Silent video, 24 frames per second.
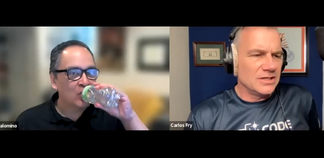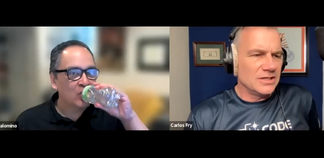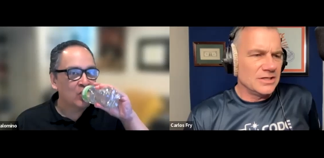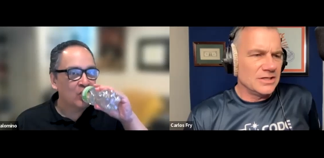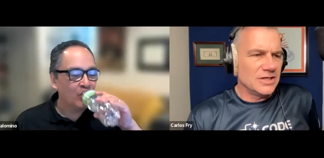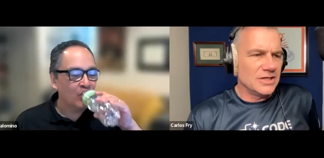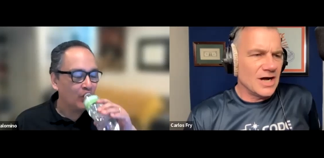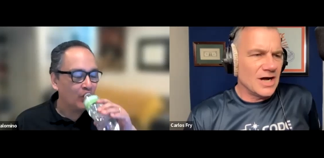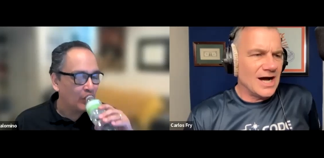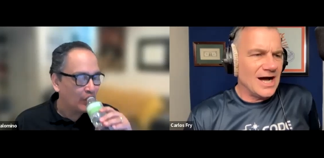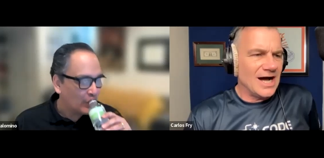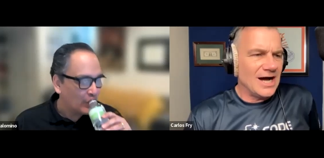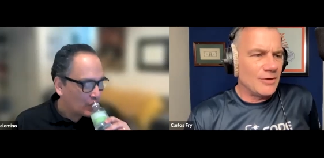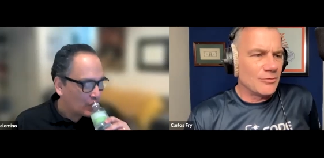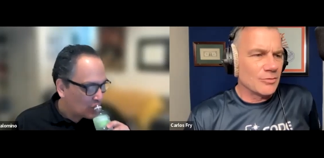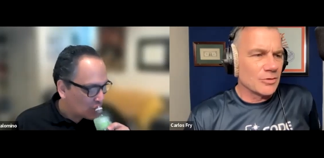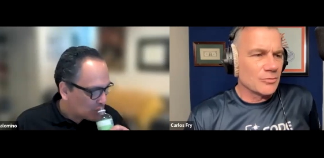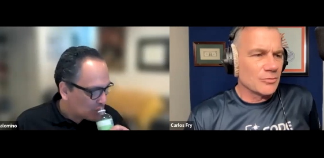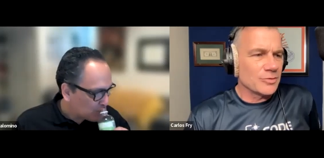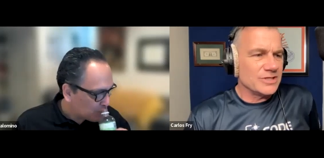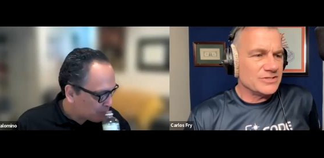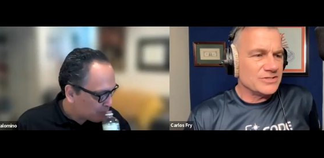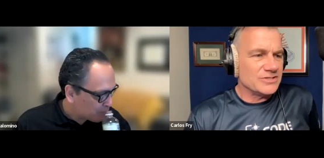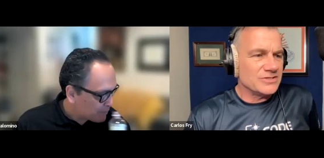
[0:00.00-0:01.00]

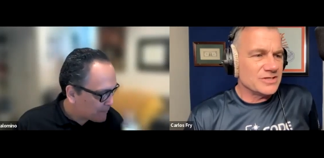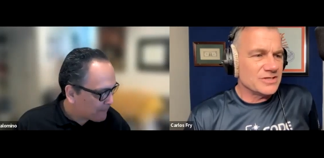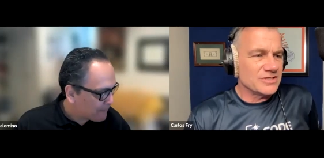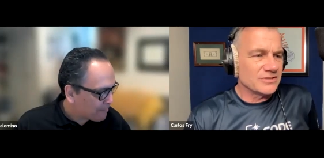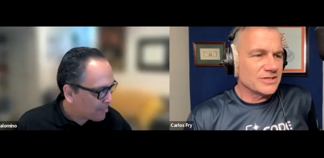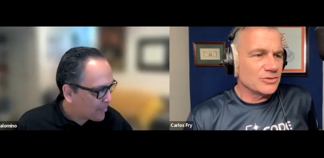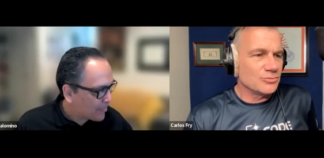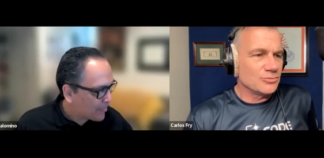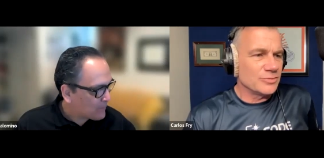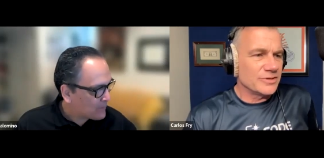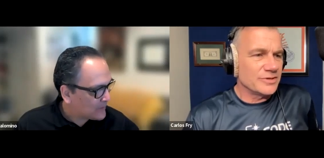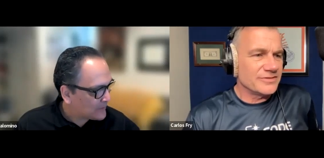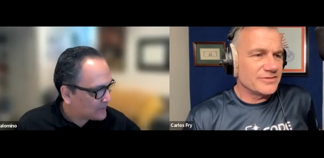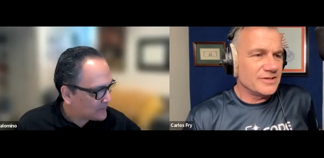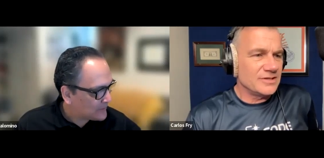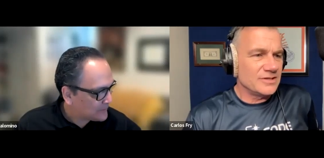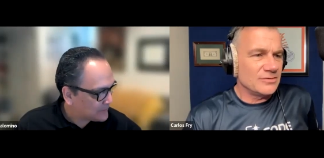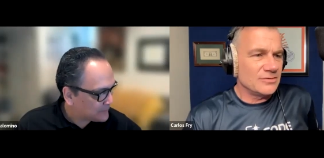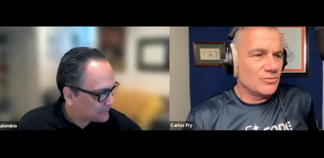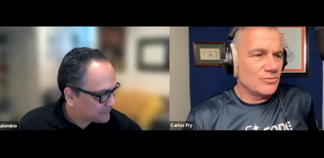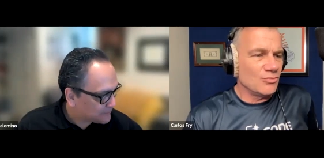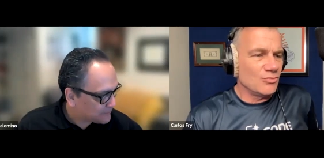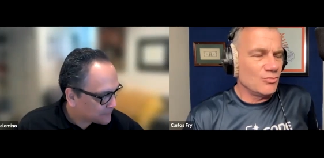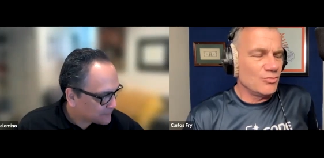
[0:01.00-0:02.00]
Speaker 1: are we dealing with
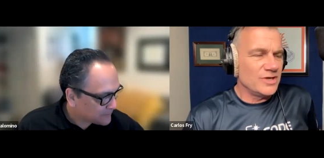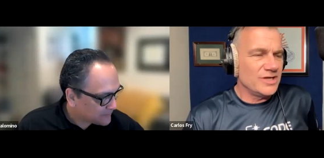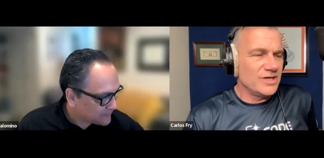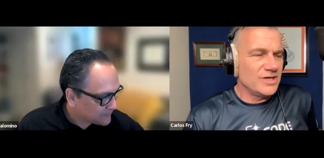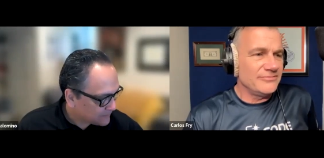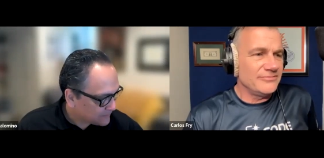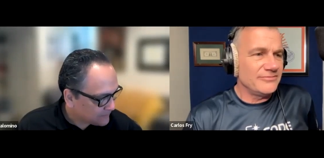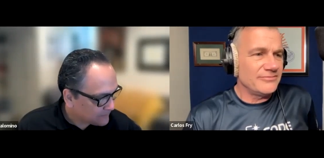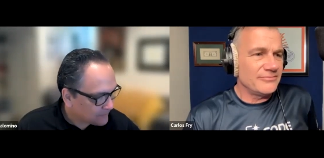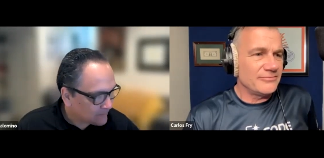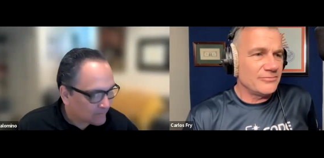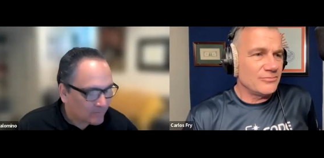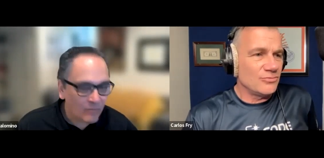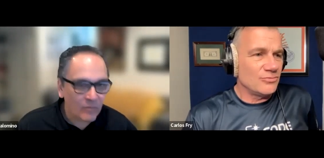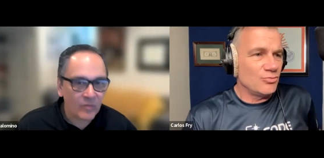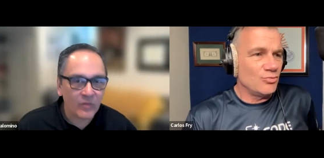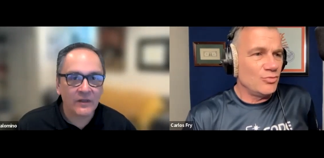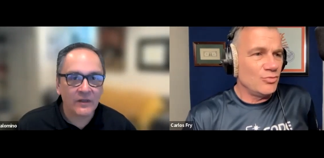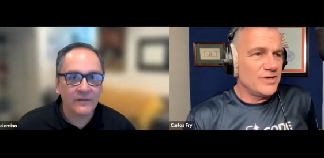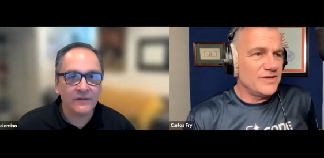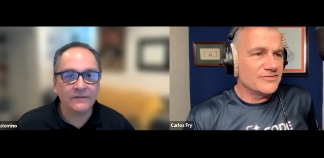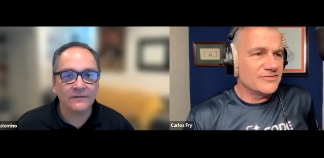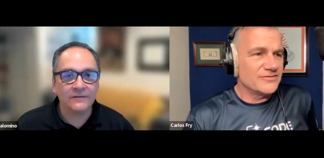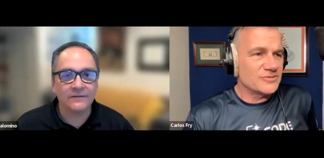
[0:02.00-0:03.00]
it? We've
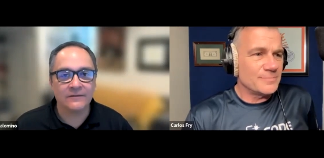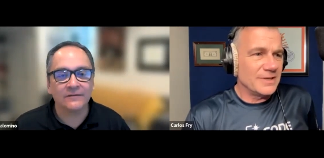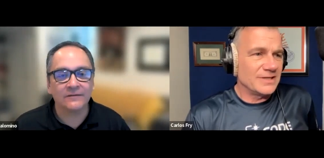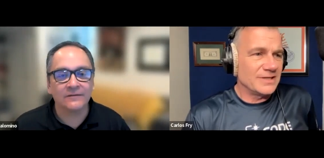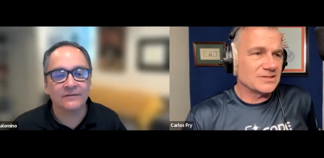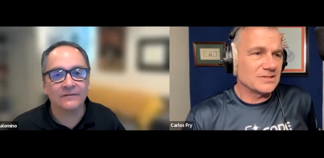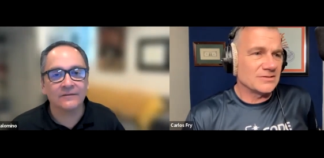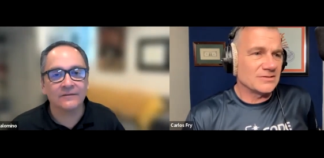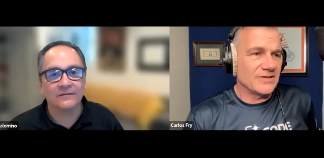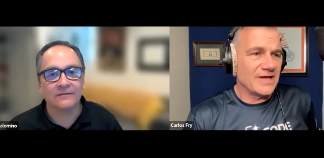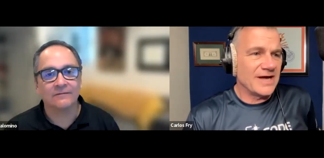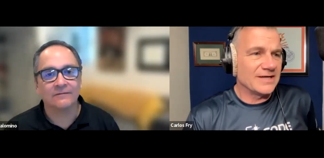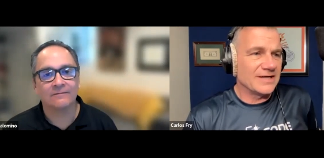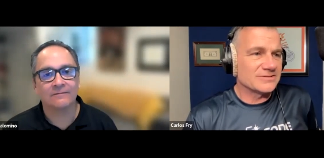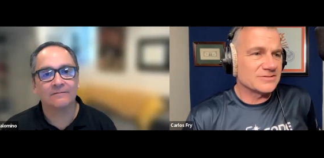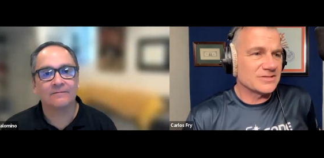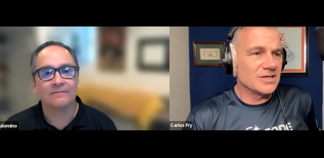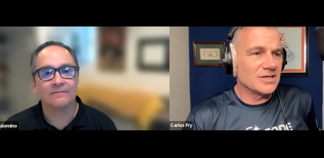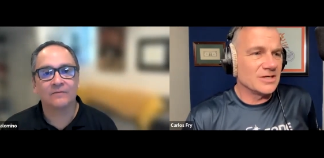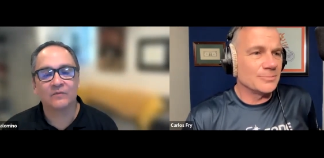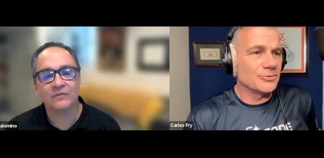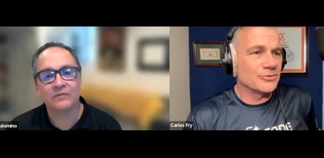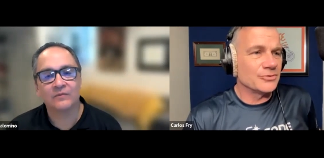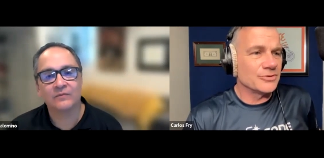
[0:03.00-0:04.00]
spent the
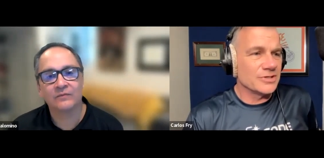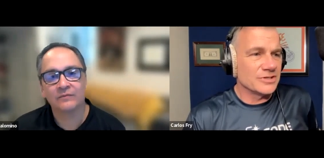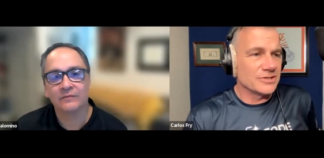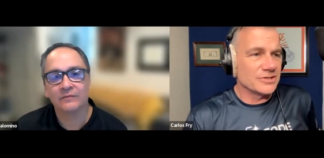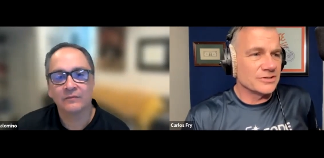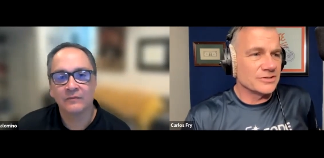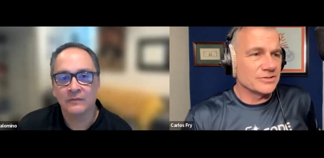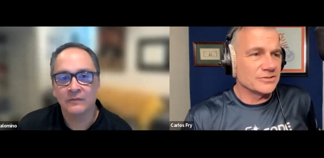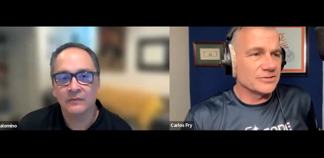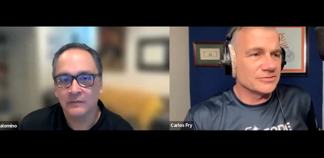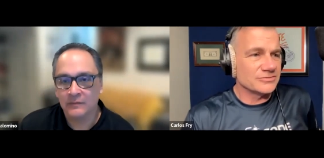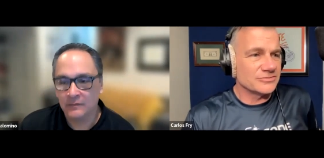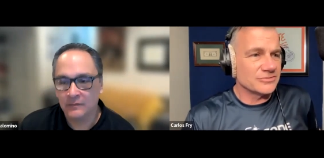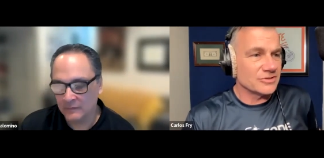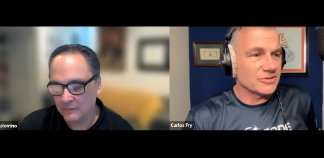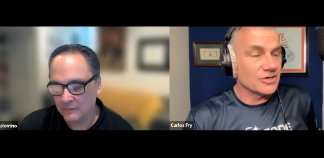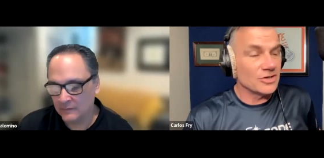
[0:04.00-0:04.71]
last couple years, the